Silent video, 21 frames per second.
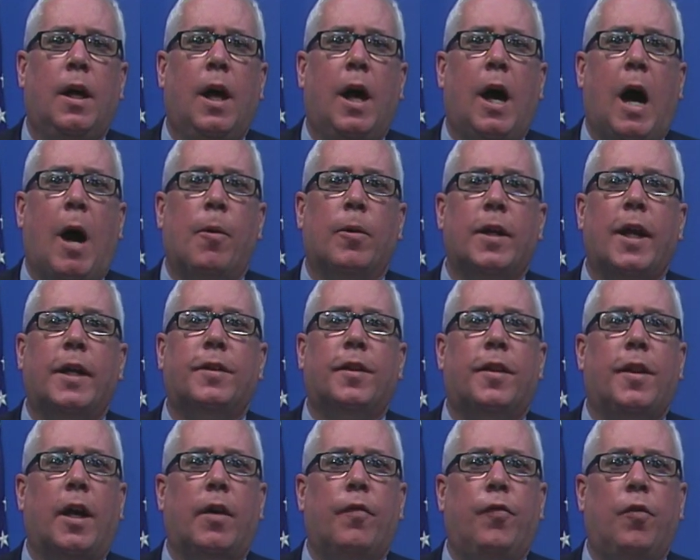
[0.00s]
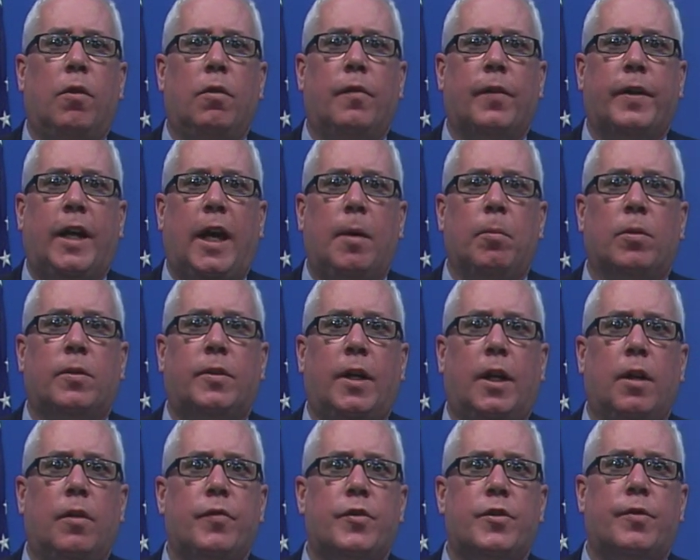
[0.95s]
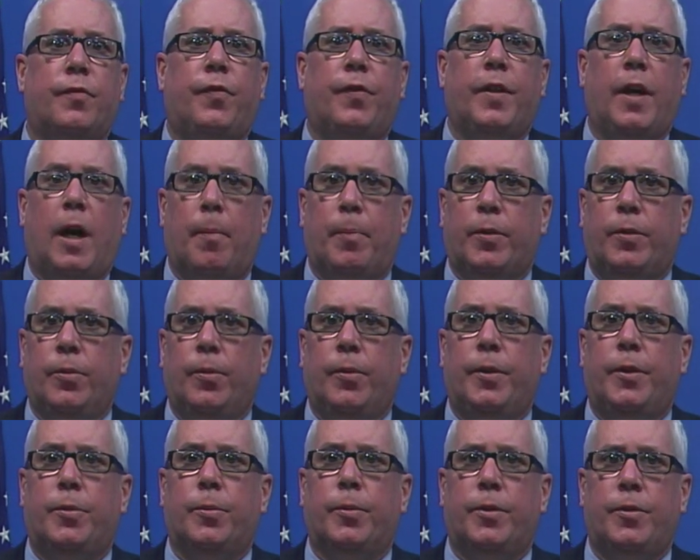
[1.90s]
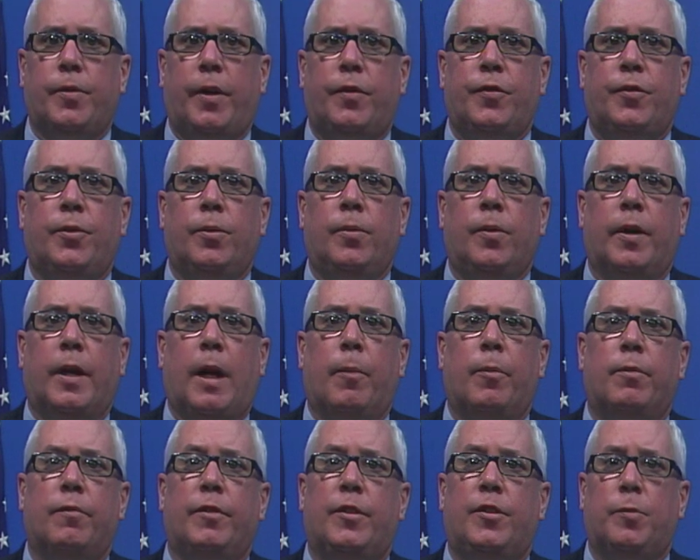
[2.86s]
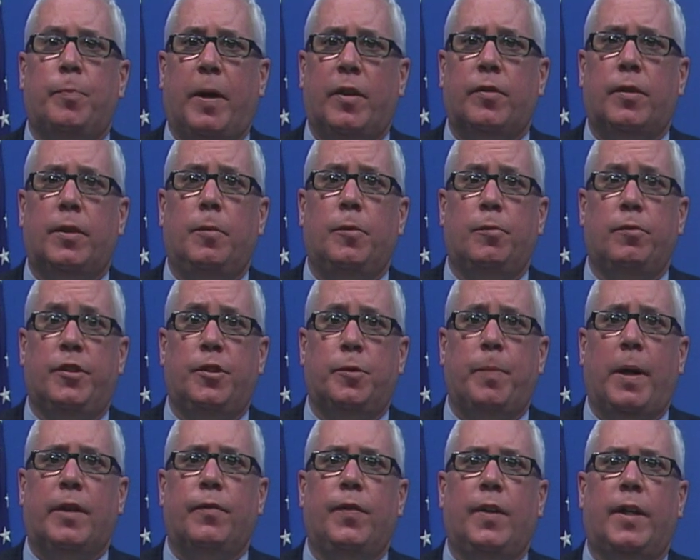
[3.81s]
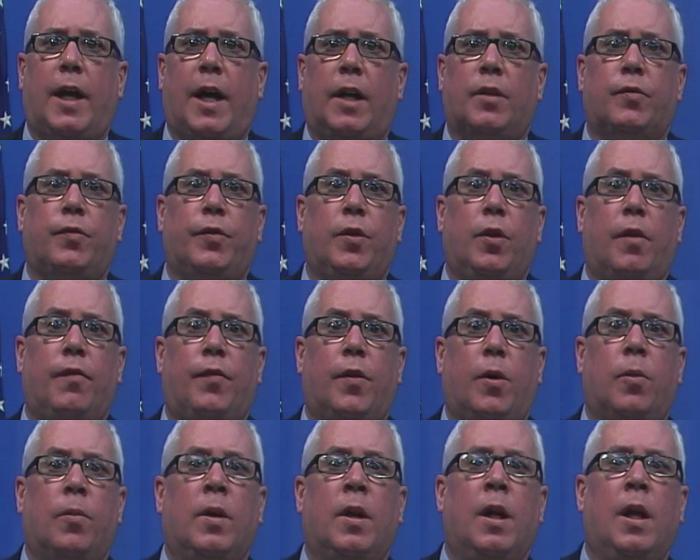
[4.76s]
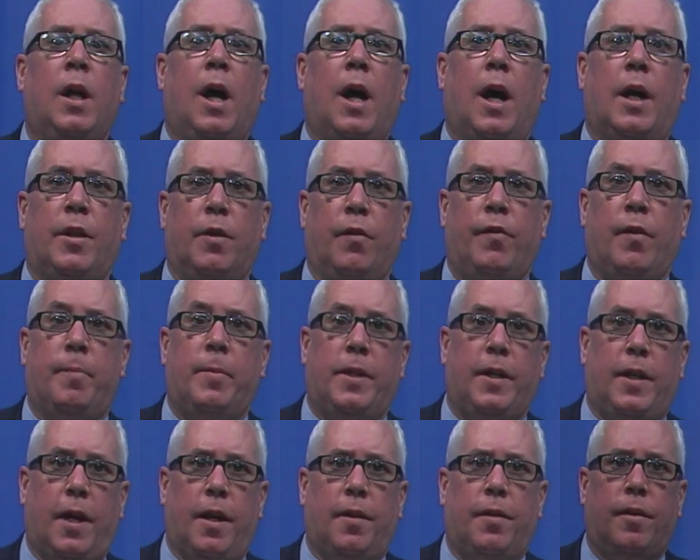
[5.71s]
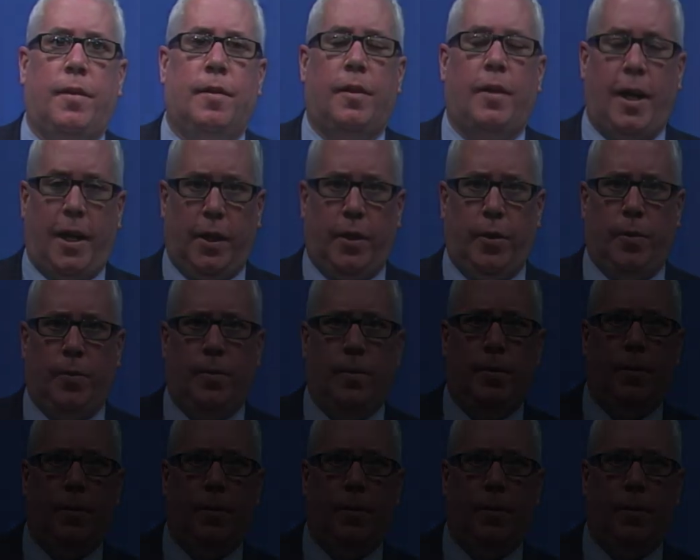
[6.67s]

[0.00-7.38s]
I would like to thank Fall River Cable Television for the opportunity to address you, and I would respectfully ask for your vote on November the 8th. Thank you.